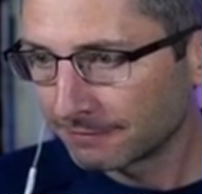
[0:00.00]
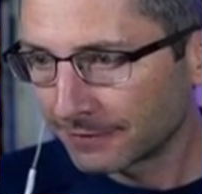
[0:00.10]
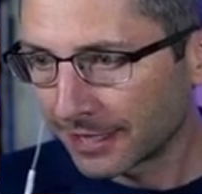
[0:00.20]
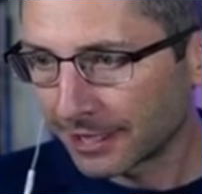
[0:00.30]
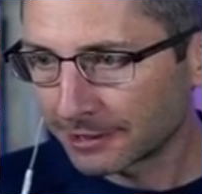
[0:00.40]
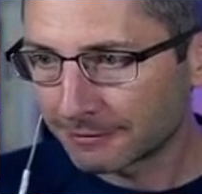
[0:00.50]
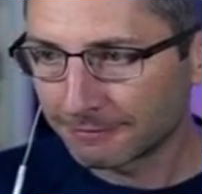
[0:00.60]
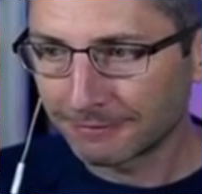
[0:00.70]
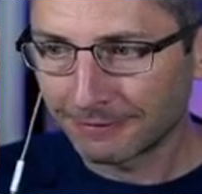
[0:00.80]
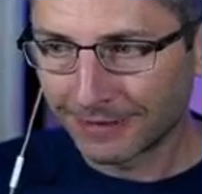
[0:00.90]
It is.
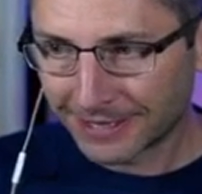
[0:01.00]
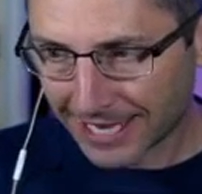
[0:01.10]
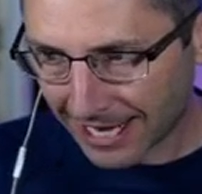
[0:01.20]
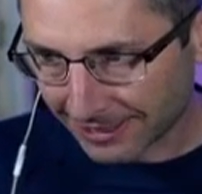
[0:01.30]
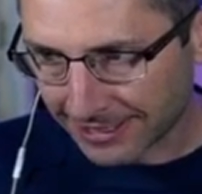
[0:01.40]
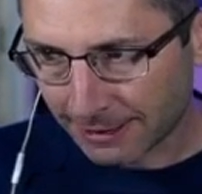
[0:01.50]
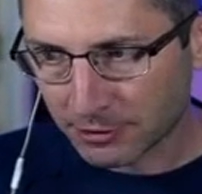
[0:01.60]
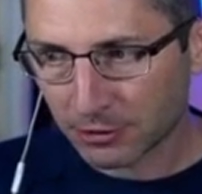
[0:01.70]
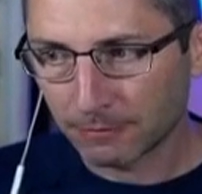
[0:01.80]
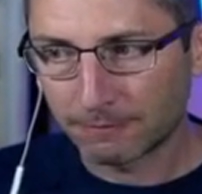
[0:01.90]
Exactly,
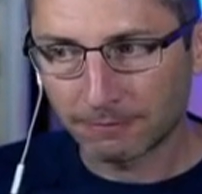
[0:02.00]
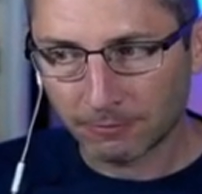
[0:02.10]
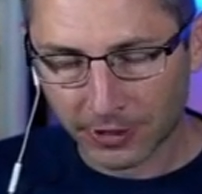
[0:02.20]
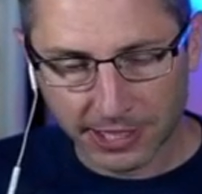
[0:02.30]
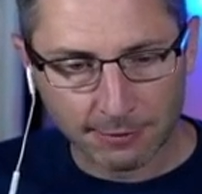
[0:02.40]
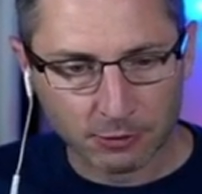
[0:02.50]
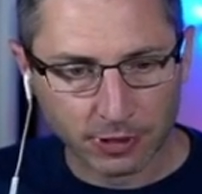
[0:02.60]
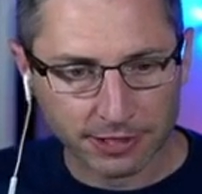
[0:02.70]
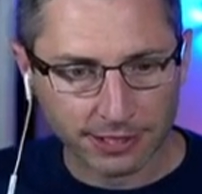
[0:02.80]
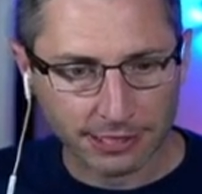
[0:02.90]
Neptune. 1 times
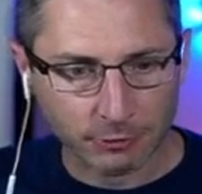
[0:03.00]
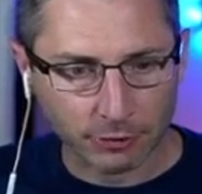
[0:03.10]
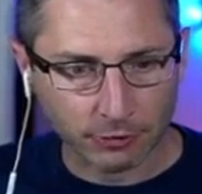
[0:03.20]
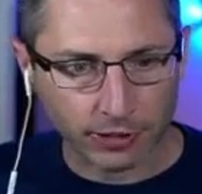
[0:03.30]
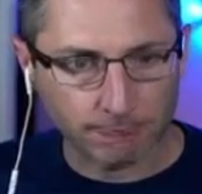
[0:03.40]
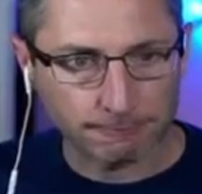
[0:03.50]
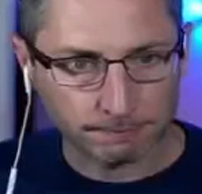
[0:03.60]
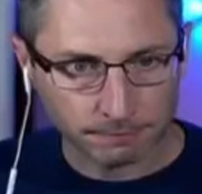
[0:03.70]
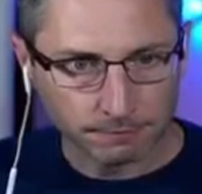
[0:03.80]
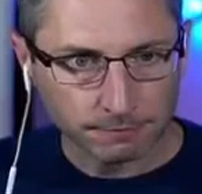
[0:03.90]
1 does equal 3.
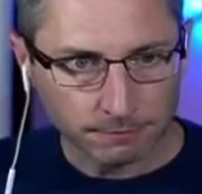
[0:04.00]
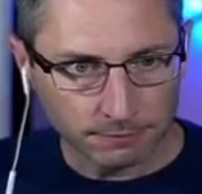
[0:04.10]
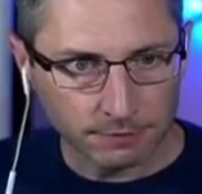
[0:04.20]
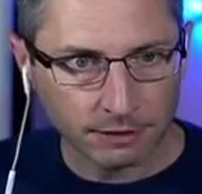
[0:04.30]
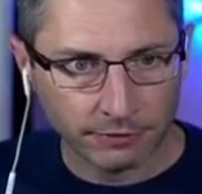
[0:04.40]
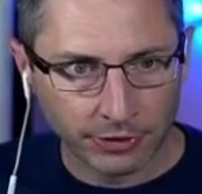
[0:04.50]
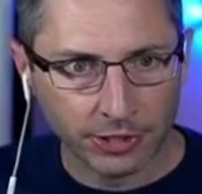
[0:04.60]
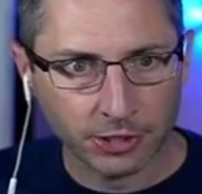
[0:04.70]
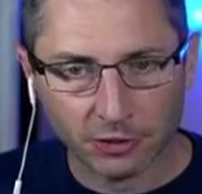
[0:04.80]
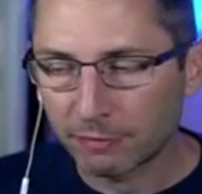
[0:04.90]
Very
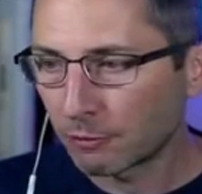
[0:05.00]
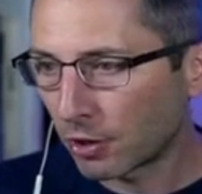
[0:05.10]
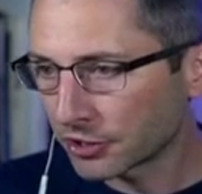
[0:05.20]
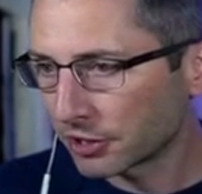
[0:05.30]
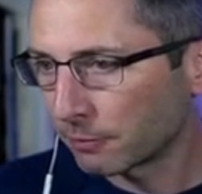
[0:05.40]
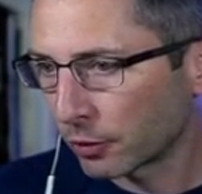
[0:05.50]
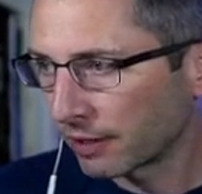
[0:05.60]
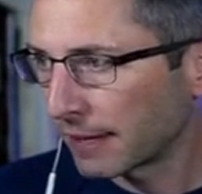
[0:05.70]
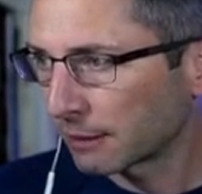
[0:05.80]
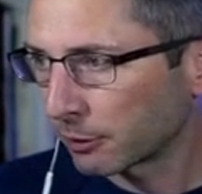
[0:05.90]
good. You've been watching Boring
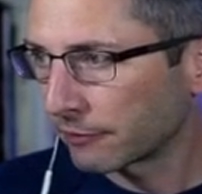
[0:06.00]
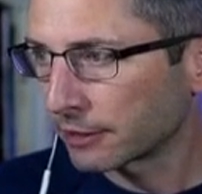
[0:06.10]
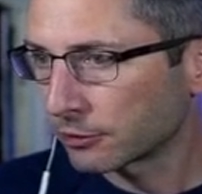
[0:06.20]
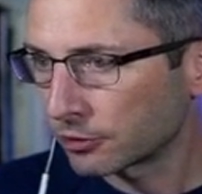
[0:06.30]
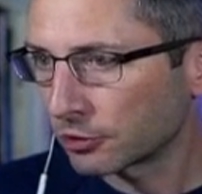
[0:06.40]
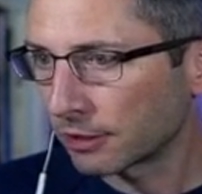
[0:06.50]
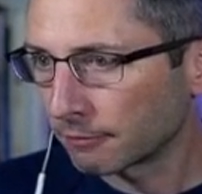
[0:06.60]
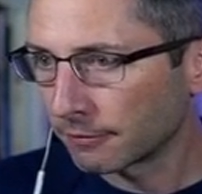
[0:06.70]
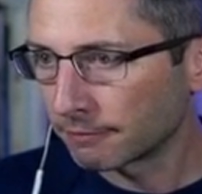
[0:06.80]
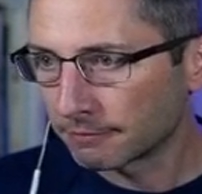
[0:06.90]
Math Professor
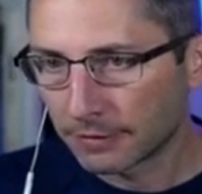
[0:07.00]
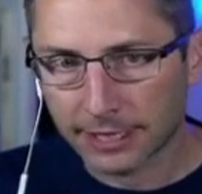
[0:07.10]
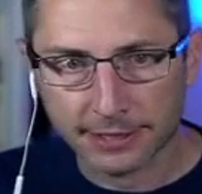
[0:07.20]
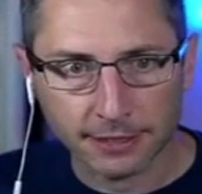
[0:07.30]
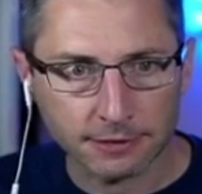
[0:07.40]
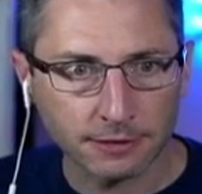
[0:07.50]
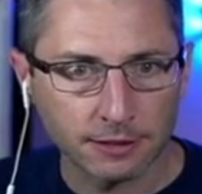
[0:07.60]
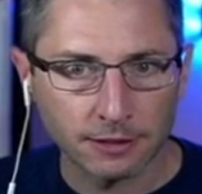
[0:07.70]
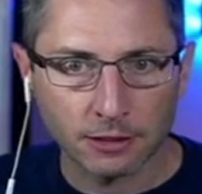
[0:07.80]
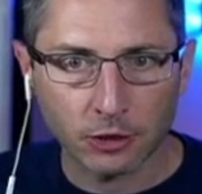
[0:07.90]
stream, I sense.
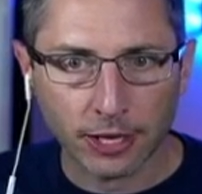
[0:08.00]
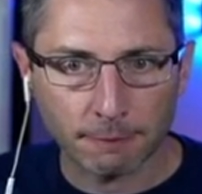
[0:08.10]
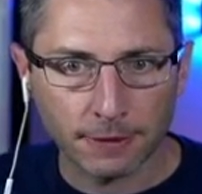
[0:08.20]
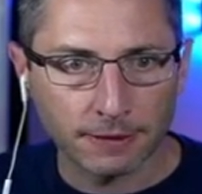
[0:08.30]
Okay.